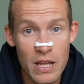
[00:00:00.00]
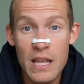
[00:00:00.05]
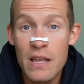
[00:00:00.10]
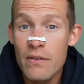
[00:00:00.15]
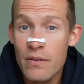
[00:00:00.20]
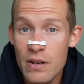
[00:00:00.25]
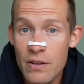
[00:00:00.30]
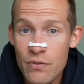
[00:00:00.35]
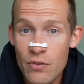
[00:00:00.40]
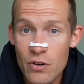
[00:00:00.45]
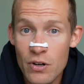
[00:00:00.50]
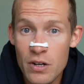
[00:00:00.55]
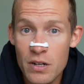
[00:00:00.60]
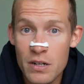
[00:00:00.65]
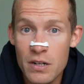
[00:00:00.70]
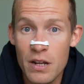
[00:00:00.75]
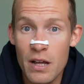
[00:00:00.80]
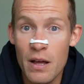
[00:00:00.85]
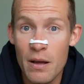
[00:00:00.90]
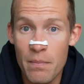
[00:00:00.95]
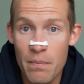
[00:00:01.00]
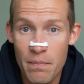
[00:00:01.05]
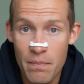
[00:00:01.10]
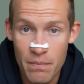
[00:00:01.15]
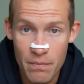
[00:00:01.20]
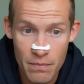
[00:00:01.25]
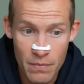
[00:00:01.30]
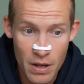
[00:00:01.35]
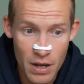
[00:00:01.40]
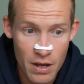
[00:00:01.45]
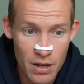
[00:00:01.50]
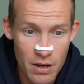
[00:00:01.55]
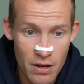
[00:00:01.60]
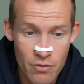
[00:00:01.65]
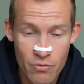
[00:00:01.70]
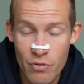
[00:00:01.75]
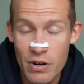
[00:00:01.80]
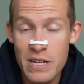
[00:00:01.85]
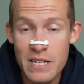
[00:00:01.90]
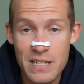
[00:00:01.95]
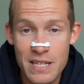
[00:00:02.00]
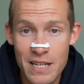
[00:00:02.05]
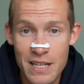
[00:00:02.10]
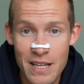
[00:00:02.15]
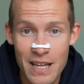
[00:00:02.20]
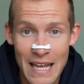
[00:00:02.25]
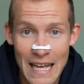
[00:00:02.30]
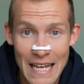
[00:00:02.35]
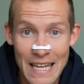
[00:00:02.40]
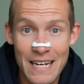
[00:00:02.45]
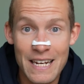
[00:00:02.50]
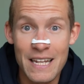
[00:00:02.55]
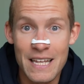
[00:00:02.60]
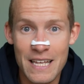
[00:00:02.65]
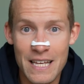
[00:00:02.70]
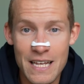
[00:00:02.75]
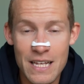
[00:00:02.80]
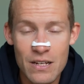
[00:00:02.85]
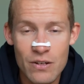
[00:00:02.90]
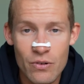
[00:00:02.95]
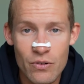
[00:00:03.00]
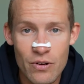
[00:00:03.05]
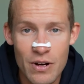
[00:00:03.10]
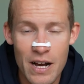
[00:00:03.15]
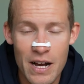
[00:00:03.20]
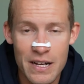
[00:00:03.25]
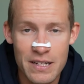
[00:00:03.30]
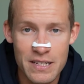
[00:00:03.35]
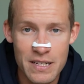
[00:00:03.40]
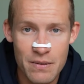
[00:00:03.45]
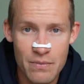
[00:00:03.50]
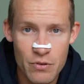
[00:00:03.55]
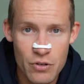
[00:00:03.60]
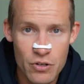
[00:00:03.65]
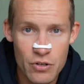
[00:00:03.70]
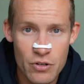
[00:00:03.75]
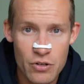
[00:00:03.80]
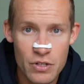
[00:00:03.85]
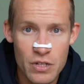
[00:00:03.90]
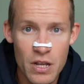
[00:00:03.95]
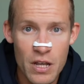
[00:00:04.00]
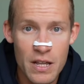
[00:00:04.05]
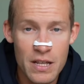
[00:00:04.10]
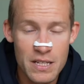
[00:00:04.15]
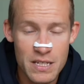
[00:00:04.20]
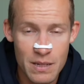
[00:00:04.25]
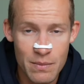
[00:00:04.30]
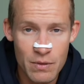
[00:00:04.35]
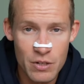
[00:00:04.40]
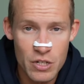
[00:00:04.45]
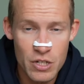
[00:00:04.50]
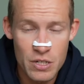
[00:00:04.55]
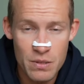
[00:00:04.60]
Even if you're not uh, racing in heat or high temperatures, simply